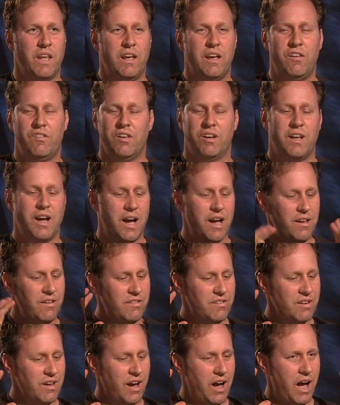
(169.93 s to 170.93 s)
he said,
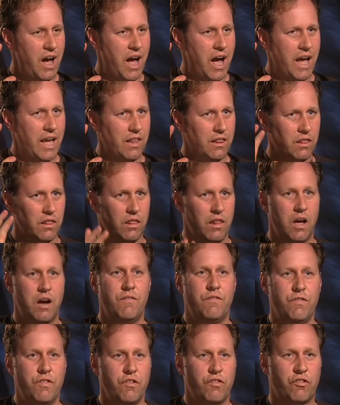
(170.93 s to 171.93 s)
"Guys, I
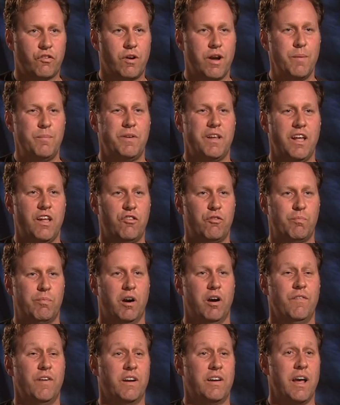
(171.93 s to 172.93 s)
love the script, it's
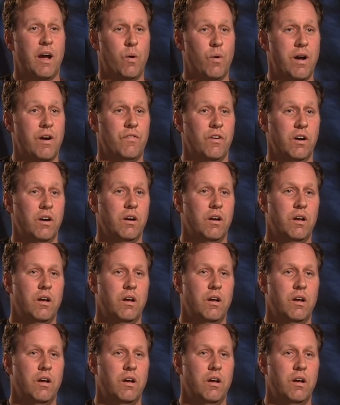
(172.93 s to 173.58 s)
perfect. However,